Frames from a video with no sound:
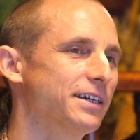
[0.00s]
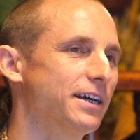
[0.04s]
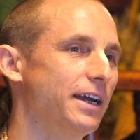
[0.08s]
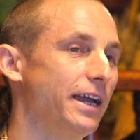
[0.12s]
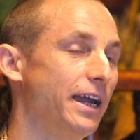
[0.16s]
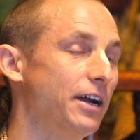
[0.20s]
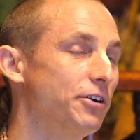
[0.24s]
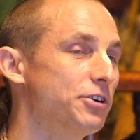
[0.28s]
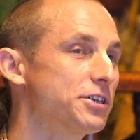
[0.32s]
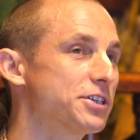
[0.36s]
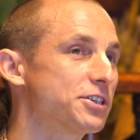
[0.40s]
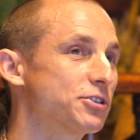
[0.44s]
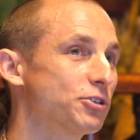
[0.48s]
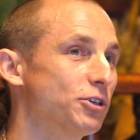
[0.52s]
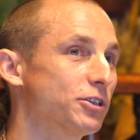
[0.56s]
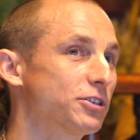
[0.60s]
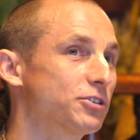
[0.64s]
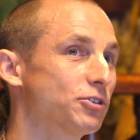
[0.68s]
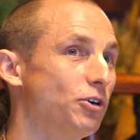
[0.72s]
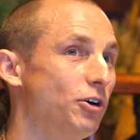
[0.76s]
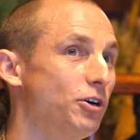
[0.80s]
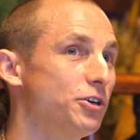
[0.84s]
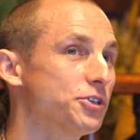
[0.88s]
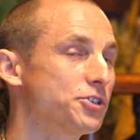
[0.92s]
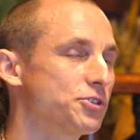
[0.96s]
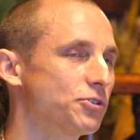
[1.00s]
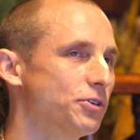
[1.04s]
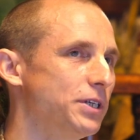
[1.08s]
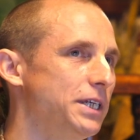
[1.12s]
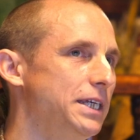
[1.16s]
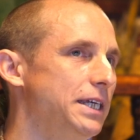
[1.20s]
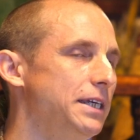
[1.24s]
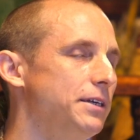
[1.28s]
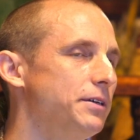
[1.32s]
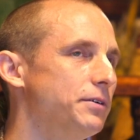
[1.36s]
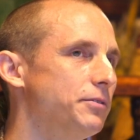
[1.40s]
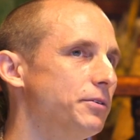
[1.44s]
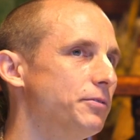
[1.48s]
Aristotle also,
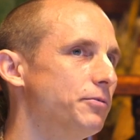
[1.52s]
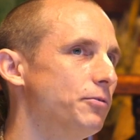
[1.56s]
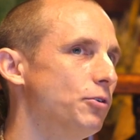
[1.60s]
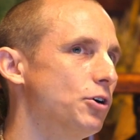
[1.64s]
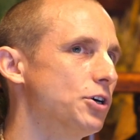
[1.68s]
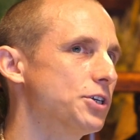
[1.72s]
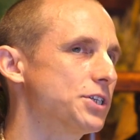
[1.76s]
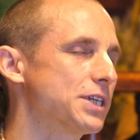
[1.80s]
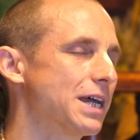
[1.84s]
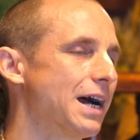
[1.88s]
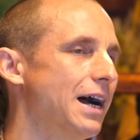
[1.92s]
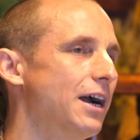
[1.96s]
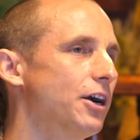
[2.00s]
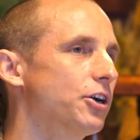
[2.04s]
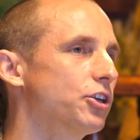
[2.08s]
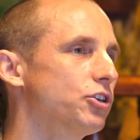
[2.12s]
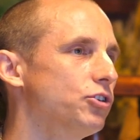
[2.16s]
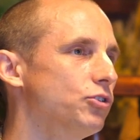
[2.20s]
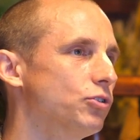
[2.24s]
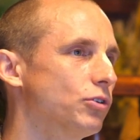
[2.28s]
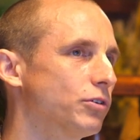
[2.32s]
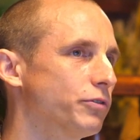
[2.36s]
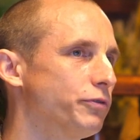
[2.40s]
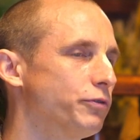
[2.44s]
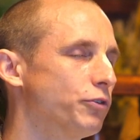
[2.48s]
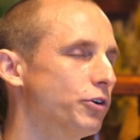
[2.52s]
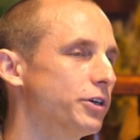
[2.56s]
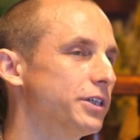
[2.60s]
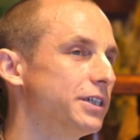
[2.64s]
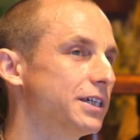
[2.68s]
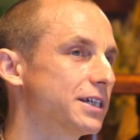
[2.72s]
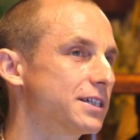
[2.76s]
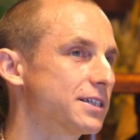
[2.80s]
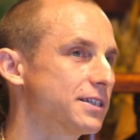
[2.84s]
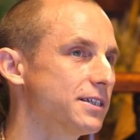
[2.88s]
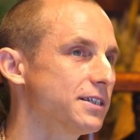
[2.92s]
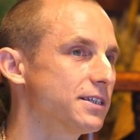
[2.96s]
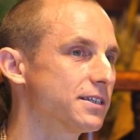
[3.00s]
he was arguing for the
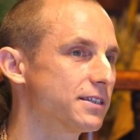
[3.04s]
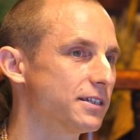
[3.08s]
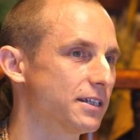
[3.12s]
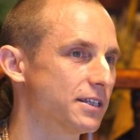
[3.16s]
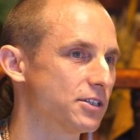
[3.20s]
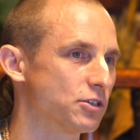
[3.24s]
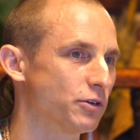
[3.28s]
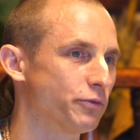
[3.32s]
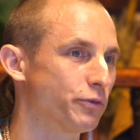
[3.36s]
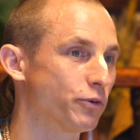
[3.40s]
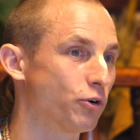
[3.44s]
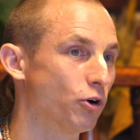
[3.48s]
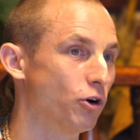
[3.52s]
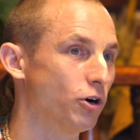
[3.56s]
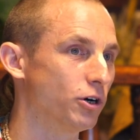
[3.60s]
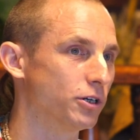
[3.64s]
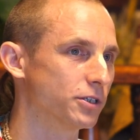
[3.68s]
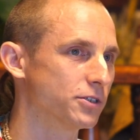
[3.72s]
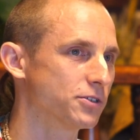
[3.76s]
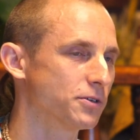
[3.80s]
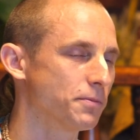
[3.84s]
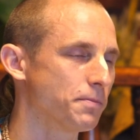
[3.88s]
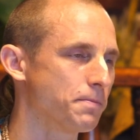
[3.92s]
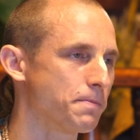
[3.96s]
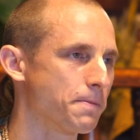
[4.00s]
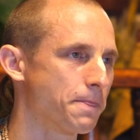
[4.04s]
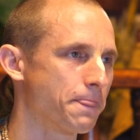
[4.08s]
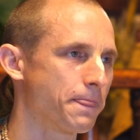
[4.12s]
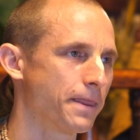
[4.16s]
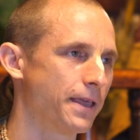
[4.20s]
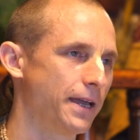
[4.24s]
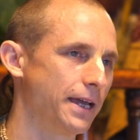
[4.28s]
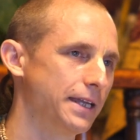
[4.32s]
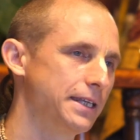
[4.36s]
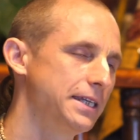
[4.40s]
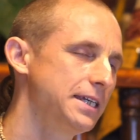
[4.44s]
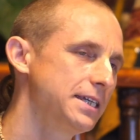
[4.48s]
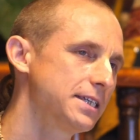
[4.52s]
existence of God.
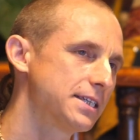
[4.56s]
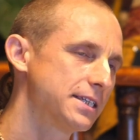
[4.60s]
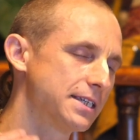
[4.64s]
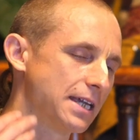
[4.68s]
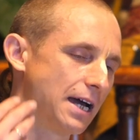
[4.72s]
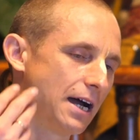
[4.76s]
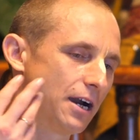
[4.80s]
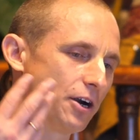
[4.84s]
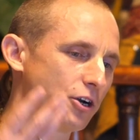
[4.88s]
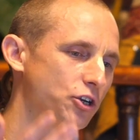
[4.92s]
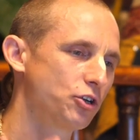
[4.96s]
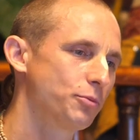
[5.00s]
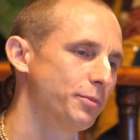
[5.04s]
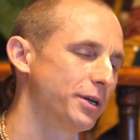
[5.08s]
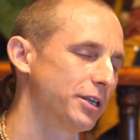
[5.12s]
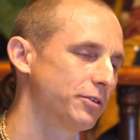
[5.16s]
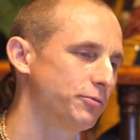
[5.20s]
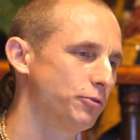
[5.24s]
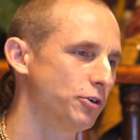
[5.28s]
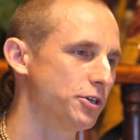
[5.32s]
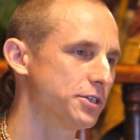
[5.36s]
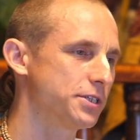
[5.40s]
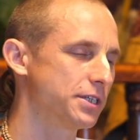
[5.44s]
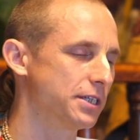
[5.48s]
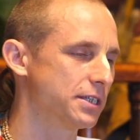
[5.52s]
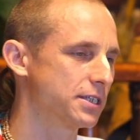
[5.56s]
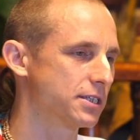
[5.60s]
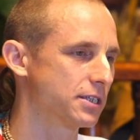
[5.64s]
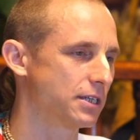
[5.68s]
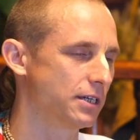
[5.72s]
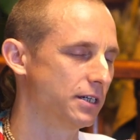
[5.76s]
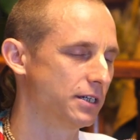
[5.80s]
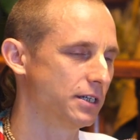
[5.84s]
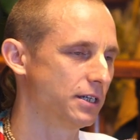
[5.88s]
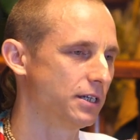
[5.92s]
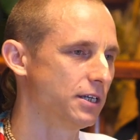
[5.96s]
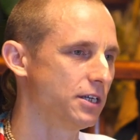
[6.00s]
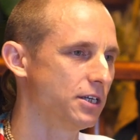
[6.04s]
And his argument was, it's
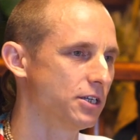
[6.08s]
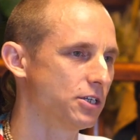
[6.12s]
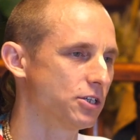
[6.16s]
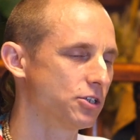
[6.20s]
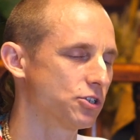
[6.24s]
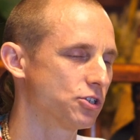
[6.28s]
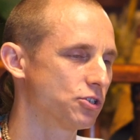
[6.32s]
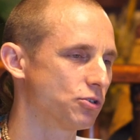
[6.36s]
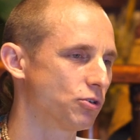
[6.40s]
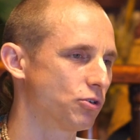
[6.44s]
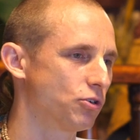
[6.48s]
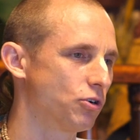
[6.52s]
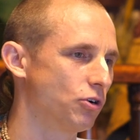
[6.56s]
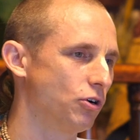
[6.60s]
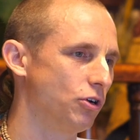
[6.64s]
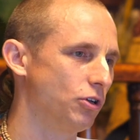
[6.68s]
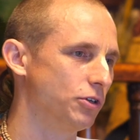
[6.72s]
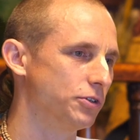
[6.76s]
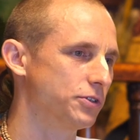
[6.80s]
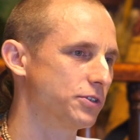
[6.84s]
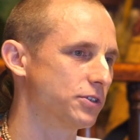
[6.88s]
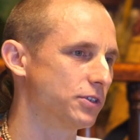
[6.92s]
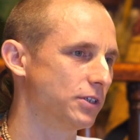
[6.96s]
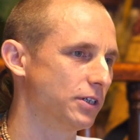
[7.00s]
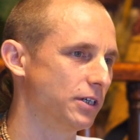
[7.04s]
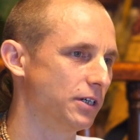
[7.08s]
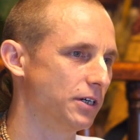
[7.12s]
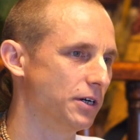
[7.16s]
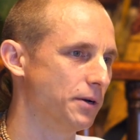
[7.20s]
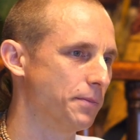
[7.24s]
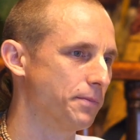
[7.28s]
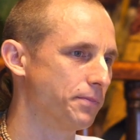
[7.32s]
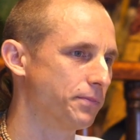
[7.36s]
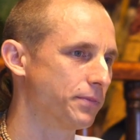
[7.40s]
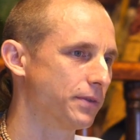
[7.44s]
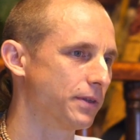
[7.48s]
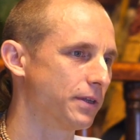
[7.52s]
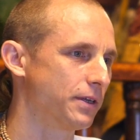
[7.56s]
a so-called
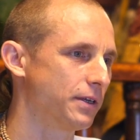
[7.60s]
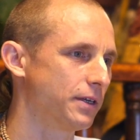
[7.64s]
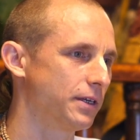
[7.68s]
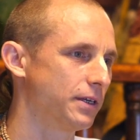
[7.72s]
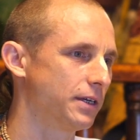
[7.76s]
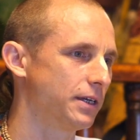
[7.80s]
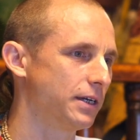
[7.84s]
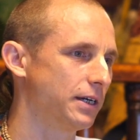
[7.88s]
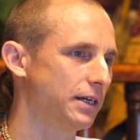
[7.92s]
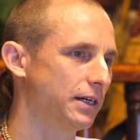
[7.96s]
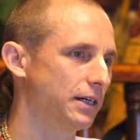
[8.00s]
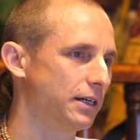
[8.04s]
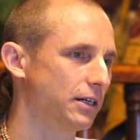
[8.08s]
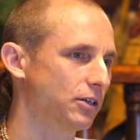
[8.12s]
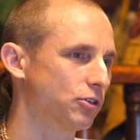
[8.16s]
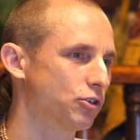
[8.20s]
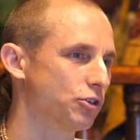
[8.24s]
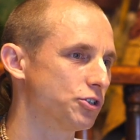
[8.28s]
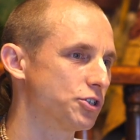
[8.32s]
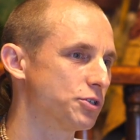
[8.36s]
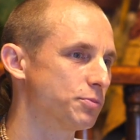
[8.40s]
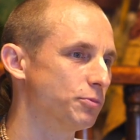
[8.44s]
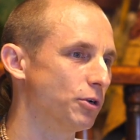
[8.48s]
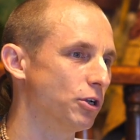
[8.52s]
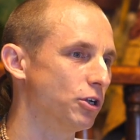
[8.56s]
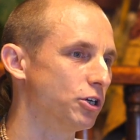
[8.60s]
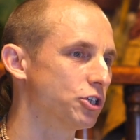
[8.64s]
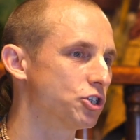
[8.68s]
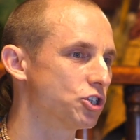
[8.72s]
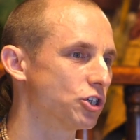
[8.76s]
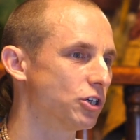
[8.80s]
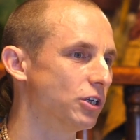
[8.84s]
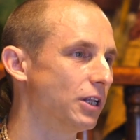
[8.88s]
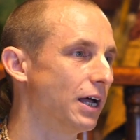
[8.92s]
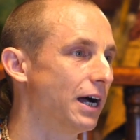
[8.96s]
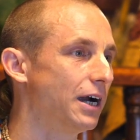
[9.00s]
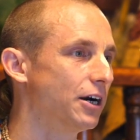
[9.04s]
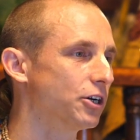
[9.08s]

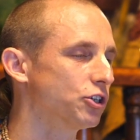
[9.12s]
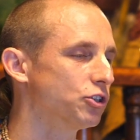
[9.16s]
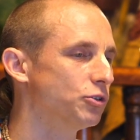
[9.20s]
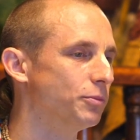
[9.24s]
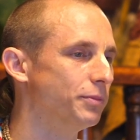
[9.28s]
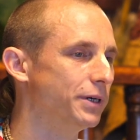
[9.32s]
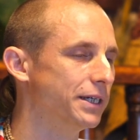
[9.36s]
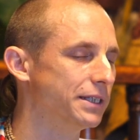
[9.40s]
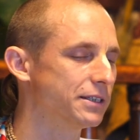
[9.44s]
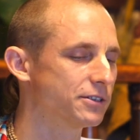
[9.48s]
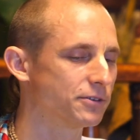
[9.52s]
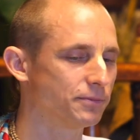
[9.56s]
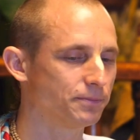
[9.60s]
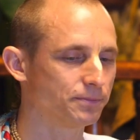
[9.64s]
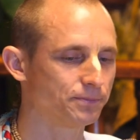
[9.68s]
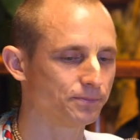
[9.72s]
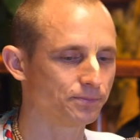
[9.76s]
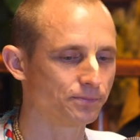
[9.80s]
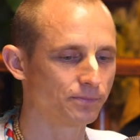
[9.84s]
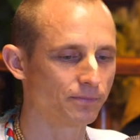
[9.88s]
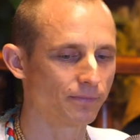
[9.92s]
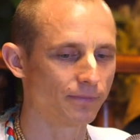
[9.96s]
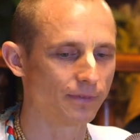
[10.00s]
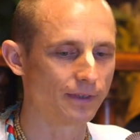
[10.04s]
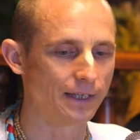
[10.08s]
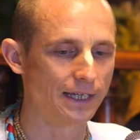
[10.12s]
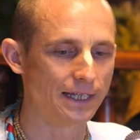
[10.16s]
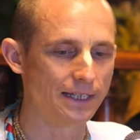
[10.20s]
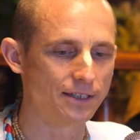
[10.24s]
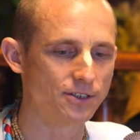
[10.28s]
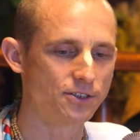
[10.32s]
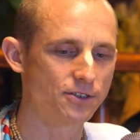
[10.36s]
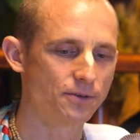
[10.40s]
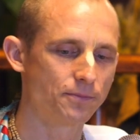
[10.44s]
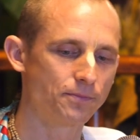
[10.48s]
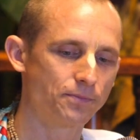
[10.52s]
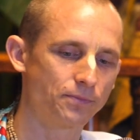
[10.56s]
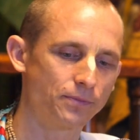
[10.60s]
cosmological argument, that